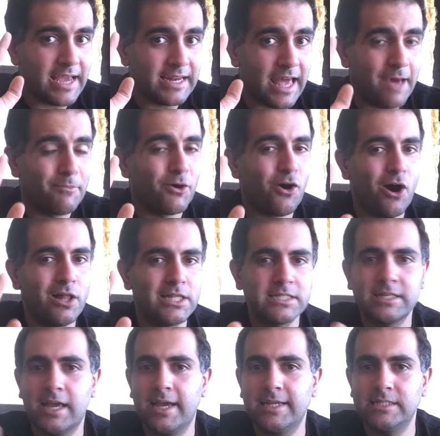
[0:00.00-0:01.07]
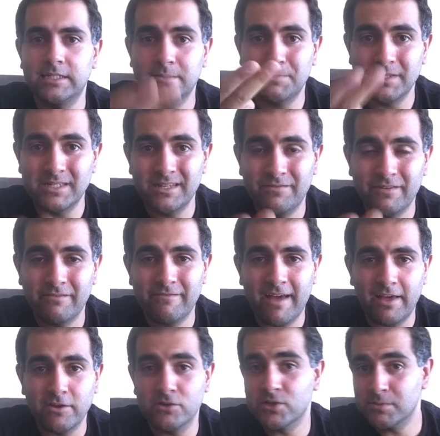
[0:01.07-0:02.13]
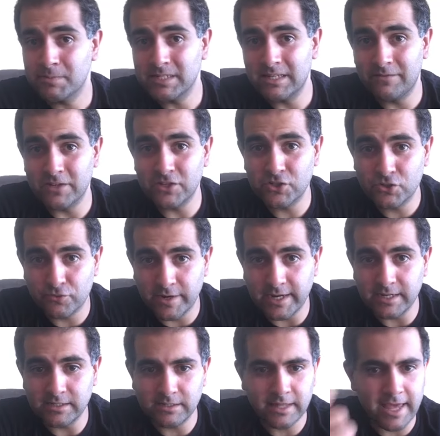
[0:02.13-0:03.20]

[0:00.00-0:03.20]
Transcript: and M are all assigned specific values, specific strings.